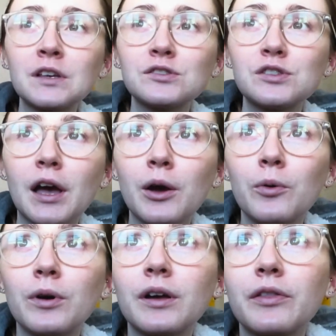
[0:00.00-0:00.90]

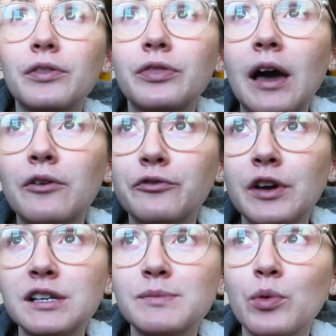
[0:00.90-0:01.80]
So that
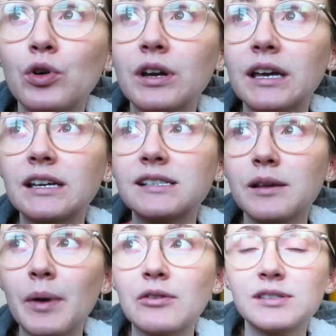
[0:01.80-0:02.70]
first book is
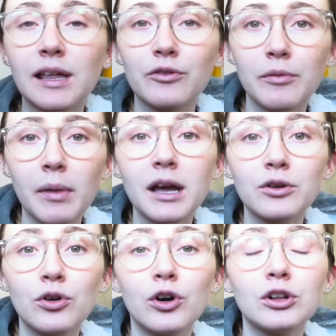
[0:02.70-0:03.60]
about Stella and
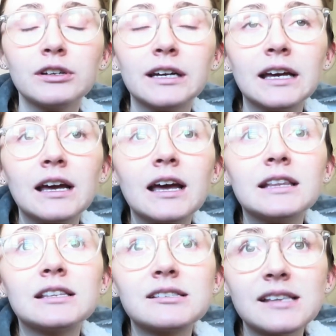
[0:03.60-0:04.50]
Michael.
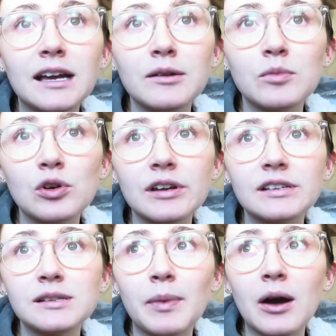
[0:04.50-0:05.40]
The second book
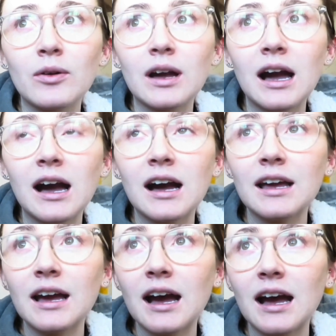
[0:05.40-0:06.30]
is about
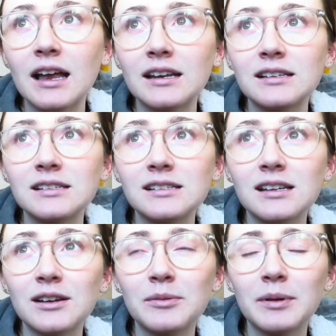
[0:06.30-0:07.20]
Kai and,
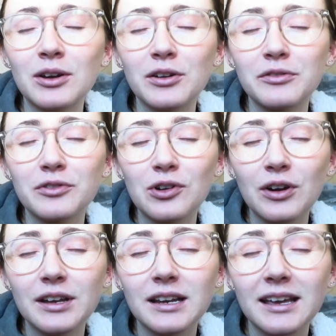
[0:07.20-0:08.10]
oh my god, I forgot
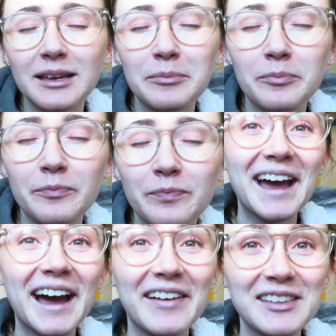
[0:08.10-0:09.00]
her name.
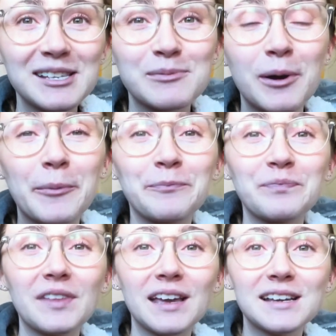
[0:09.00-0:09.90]
And this one
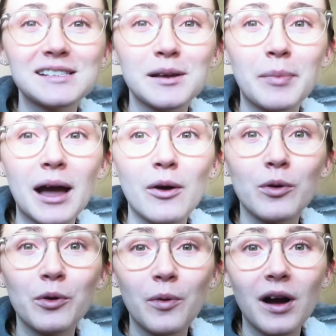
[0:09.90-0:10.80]
is
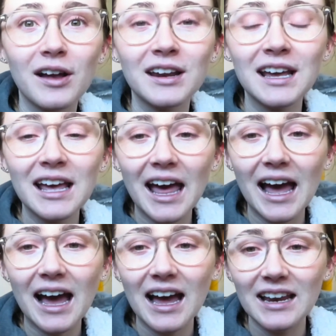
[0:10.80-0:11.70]
about Kwan
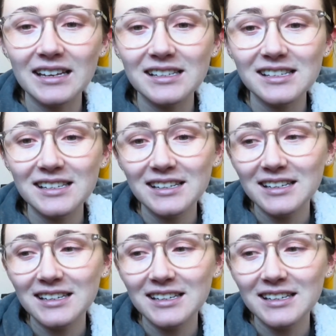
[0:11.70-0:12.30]
and